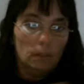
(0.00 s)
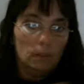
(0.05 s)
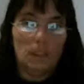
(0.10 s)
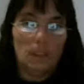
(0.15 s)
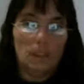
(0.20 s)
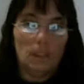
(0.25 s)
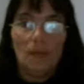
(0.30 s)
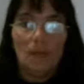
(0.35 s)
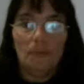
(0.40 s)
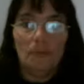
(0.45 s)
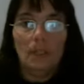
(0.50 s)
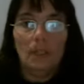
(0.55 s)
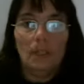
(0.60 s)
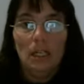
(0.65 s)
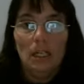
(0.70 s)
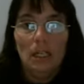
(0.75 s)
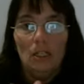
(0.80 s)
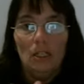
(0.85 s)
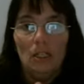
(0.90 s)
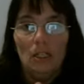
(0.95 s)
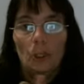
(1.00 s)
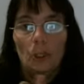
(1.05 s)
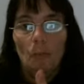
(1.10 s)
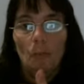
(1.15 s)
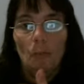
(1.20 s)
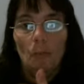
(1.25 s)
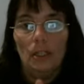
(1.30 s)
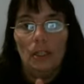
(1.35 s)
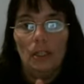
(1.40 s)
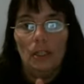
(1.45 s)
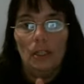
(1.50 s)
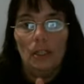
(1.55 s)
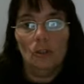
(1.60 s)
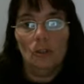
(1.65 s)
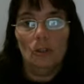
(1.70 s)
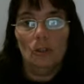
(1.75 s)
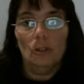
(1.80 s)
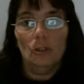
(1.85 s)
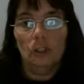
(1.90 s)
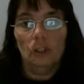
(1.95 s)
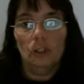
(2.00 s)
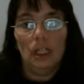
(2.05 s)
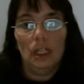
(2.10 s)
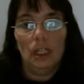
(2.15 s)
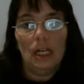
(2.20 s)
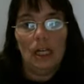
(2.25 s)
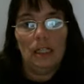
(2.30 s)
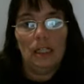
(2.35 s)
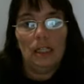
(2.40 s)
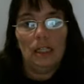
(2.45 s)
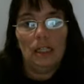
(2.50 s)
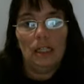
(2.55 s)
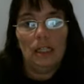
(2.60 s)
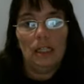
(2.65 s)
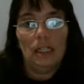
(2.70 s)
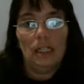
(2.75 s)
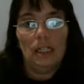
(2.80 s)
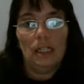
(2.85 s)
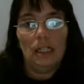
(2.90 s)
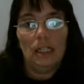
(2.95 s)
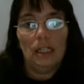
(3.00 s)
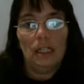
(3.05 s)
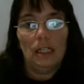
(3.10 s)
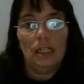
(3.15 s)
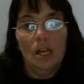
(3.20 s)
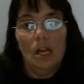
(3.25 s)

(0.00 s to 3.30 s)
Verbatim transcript: Stephanie, couponing girl, she got some.